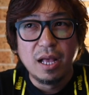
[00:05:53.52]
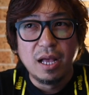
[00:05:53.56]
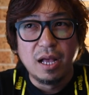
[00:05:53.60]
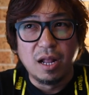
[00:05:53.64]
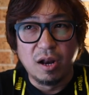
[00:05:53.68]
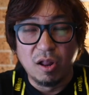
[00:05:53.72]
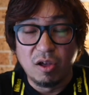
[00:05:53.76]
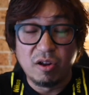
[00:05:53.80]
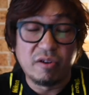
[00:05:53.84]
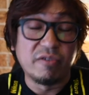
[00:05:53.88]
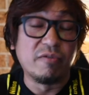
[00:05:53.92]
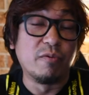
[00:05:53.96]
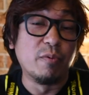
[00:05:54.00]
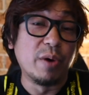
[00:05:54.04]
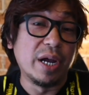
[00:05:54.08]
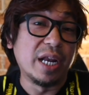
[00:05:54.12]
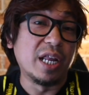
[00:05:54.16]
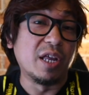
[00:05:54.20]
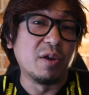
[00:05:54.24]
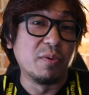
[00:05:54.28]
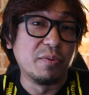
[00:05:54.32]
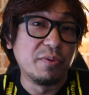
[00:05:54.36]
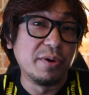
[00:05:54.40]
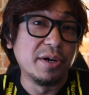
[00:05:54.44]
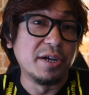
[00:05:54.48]
a lot of
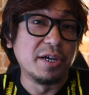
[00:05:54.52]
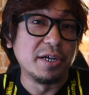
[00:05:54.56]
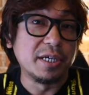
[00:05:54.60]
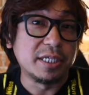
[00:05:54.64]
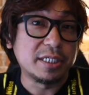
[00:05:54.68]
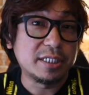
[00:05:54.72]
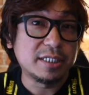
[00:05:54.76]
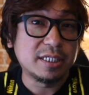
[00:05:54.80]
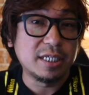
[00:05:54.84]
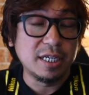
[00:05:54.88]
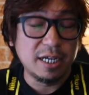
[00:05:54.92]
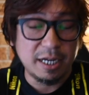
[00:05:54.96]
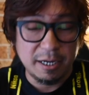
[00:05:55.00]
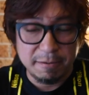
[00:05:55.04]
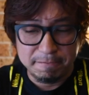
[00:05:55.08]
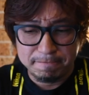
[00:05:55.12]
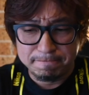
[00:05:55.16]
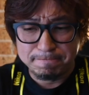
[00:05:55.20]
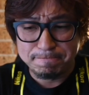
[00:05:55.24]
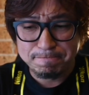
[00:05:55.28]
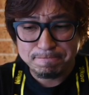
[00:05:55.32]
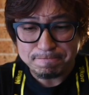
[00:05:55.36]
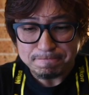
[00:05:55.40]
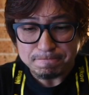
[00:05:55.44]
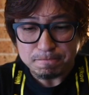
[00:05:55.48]
wedding works,
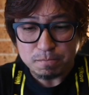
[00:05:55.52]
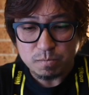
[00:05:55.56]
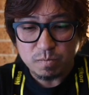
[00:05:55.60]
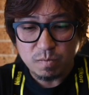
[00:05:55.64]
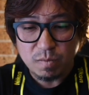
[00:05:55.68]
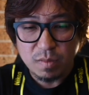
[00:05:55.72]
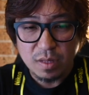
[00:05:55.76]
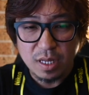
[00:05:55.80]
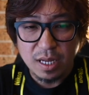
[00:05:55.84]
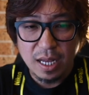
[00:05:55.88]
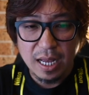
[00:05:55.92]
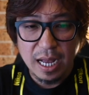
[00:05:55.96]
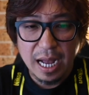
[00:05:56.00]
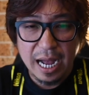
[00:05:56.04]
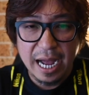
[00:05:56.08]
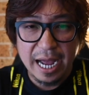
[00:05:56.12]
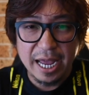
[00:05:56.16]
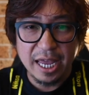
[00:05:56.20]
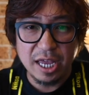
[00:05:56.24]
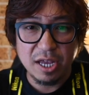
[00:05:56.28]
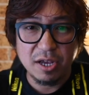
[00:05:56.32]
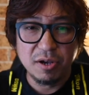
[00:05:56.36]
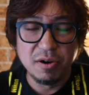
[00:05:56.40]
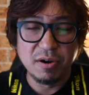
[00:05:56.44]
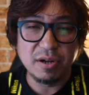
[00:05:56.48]

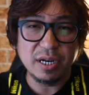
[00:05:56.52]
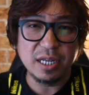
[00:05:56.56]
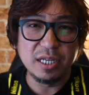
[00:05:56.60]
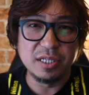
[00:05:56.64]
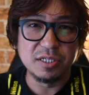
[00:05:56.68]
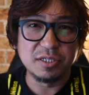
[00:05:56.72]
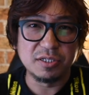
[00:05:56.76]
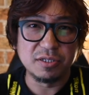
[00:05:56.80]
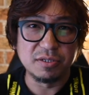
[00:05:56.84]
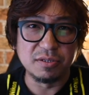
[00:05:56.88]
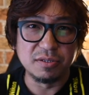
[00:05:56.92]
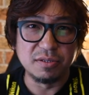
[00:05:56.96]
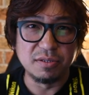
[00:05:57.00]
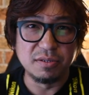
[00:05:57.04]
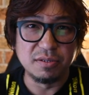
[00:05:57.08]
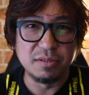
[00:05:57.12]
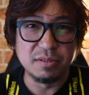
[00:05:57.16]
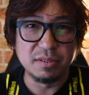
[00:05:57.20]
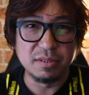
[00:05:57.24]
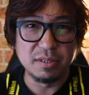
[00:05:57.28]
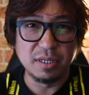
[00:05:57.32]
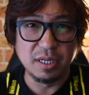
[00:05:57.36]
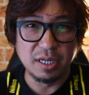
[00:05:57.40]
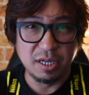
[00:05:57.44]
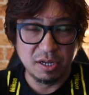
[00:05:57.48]
I got into
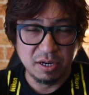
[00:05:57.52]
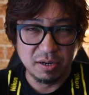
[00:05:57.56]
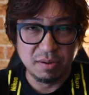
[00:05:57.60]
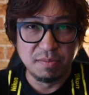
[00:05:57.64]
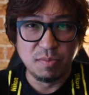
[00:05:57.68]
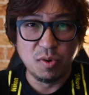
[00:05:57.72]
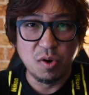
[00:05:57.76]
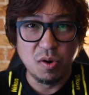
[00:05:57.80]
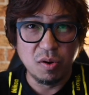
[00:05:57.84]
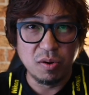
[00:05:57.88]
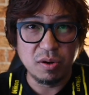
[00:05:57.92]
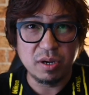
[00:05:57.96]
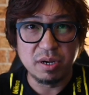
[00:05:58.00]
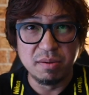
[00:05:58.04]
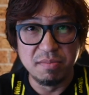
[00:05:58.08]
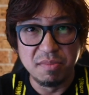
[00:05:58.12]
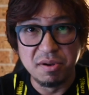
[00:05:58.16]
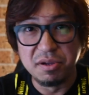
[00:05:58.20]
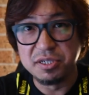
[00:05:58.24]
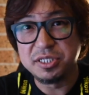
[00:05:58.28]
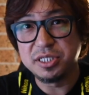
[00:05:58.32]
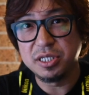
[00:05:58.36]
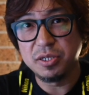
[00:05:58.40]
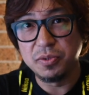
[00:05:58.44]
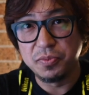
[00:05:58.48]
more
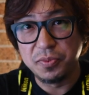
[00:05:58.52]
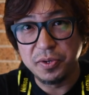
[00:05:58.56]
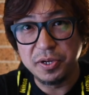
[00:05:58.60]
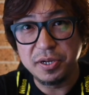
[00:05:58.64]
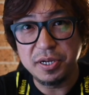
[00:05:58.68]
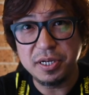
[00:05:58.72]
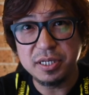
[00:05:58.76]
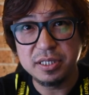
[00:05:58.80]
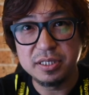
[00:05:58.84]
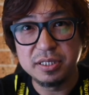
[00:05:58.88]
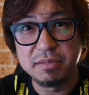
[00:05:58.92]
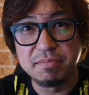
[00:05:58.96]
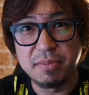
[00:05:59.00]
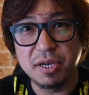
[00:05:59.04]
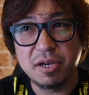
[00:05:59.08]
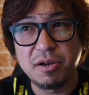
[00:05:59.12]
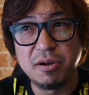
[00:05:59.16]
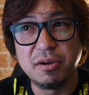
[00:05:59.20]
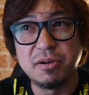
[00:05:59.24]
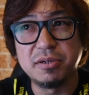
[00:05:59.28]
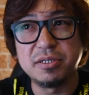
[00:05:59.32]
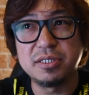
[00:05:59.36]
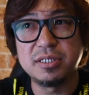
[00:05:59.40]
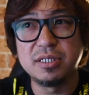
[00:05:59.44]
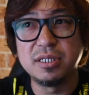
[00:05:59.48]
commercial works,
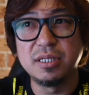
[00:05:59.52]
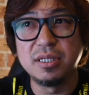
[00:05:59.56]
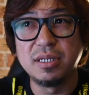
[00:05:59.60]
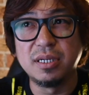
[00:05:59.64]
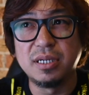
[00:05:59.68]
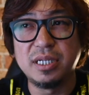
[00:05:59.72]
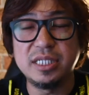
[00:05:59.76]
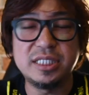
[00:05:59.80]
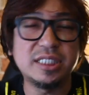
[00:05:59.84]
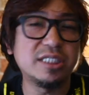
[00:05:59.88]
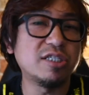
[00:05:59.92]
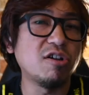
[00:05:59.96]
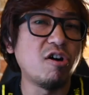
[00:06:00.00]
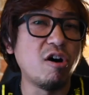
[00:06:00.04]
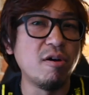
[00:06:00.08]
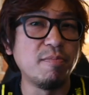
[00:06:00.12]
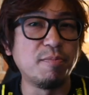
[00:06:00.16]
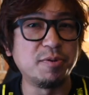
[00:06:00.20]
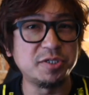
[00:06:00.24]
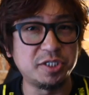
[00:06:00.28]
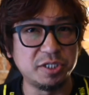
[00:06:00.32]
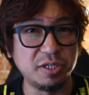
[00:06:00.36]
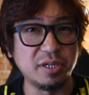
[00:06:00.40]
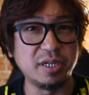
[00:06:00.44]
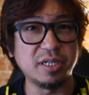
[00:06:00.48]
because this is
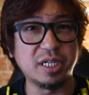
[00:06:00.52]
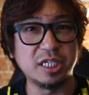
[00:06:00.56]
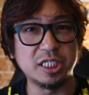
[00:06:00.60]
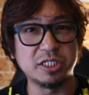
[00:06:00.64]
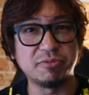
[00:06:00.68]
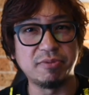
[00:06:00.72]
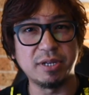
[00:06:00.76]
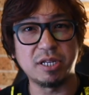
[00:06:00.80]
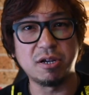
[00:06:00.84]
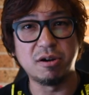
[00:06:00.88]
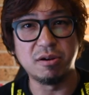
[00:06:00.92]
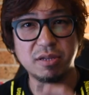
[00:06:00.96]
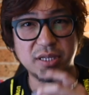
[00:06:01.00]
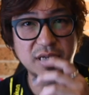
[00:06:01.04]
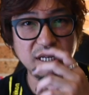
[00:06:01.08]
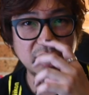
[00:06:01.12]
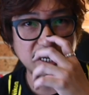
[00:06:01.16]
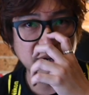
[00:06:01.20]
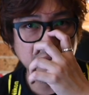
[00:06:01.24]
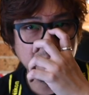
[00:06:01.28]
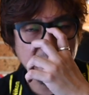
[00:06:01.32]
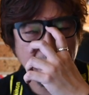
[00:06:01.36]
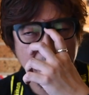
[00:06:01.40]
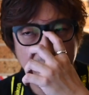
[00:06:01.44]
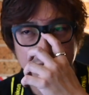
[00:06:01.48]
opportunities with content
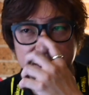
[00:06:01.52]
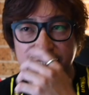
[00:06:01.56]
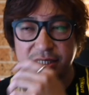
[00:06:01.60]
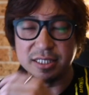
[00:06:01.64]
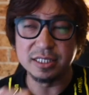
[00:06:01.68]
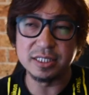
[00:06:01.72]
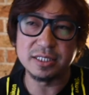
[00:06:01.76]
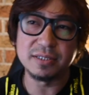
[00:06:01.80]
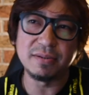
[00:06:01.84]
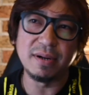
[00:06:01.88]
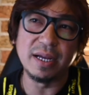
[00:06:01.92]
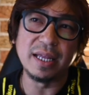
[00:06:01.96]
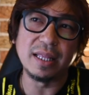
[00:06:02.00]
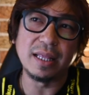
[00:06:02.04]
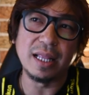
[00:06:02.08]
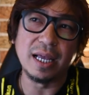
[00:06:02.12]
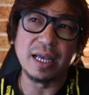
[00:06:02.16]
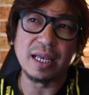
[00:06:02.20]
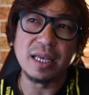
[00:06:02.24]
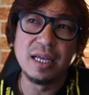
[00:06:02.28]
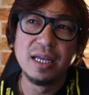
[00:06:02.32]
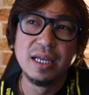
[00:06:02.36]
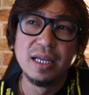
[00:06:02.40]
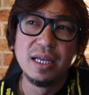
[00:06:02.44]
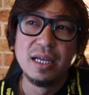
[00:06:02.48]
creations, right?
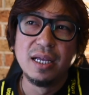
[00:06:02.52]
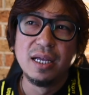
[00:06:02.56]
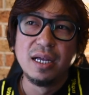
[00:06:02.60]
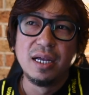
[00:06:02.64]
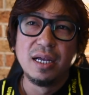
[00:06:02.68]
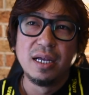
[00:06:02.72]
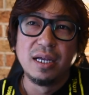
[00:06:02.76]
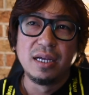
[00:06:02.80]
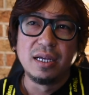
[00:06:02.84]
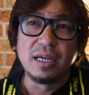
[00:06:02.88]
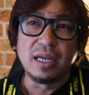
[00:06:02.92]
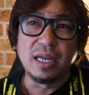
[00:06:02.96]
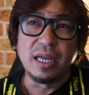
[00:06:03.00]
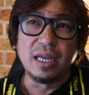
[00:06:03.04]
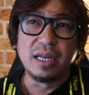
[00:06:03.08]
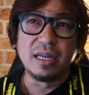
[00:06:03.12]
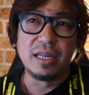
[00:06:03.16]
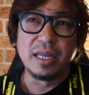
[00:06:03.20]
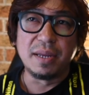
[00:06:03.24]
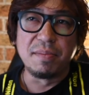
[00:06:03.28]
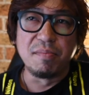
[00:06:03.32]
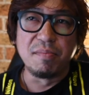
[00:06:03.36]
Like in the